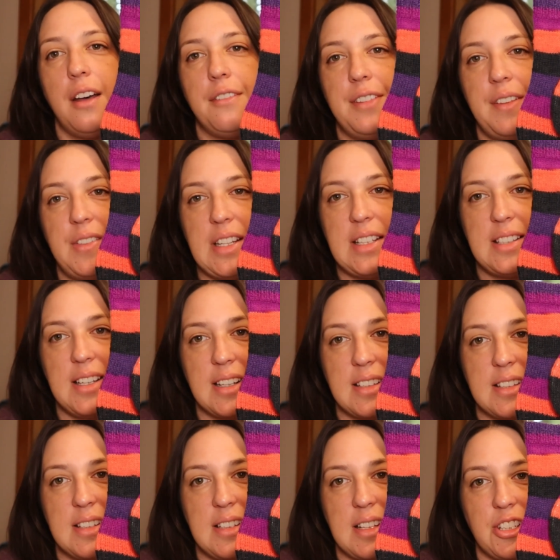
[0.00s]
56
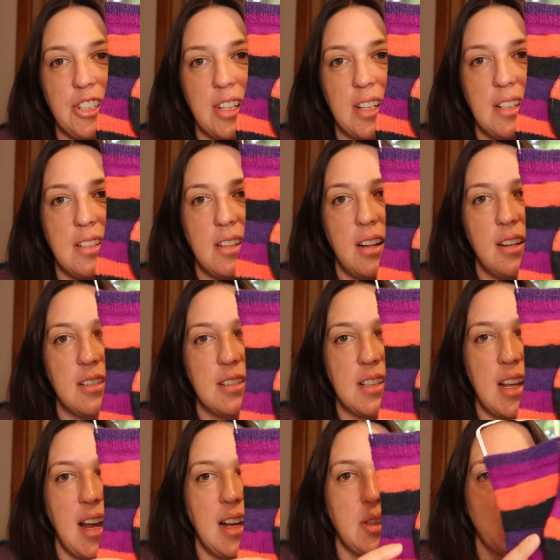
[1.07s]
stitches on
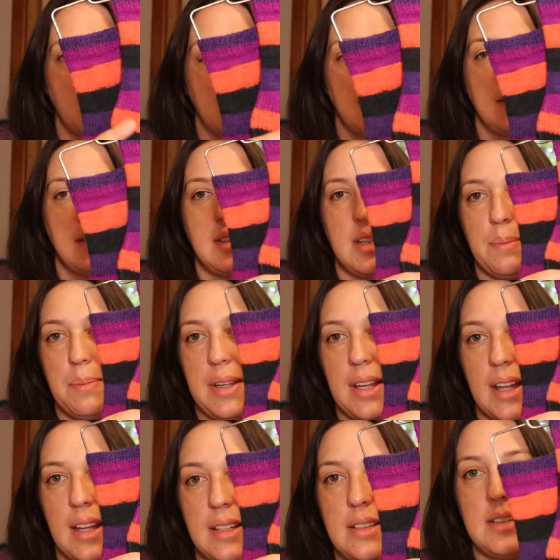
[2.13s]
size 1
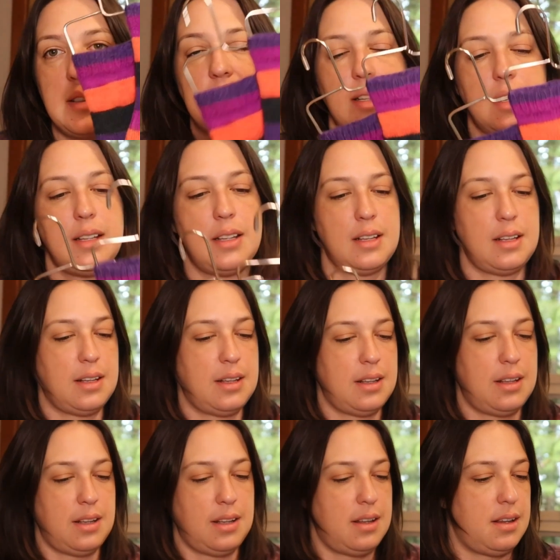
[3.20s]
DPNs.
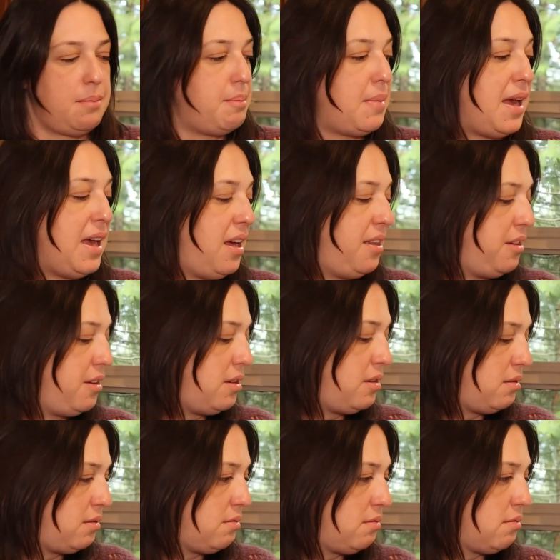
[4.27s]
My
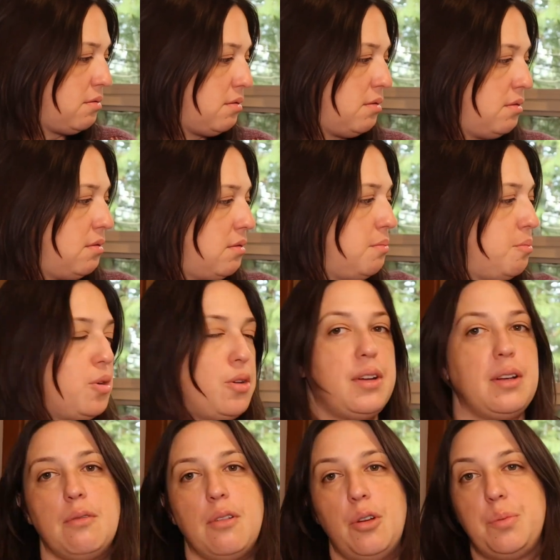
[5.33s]
other
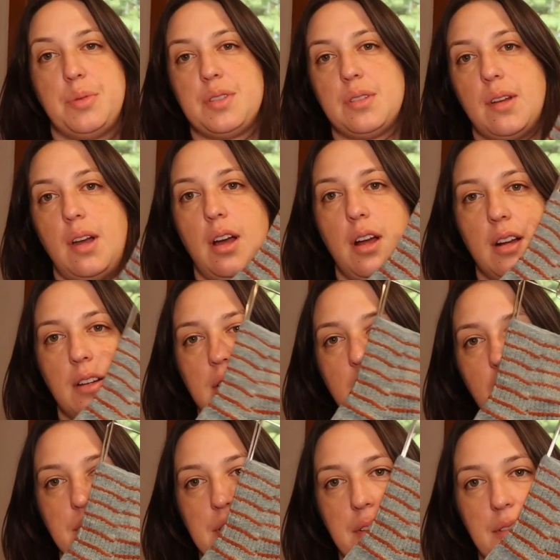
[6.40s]
broken ropes are
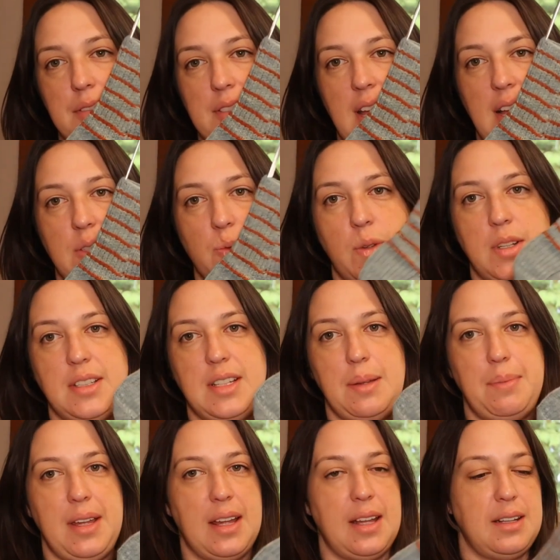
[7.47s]
also size 1
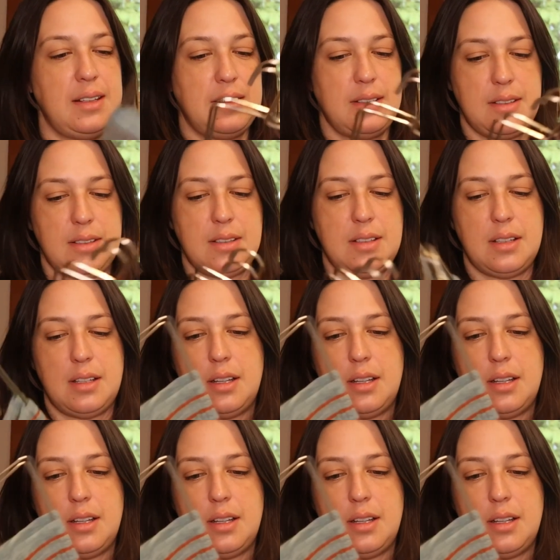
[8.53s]
DPNs,